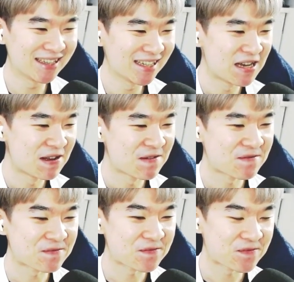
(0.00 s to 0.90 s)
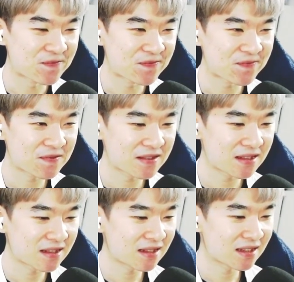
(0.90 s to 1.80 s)

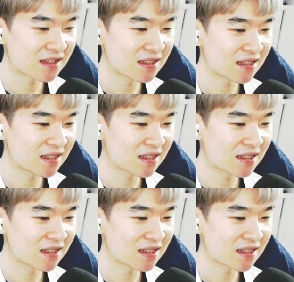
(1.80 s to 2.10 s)
Nobody speaks.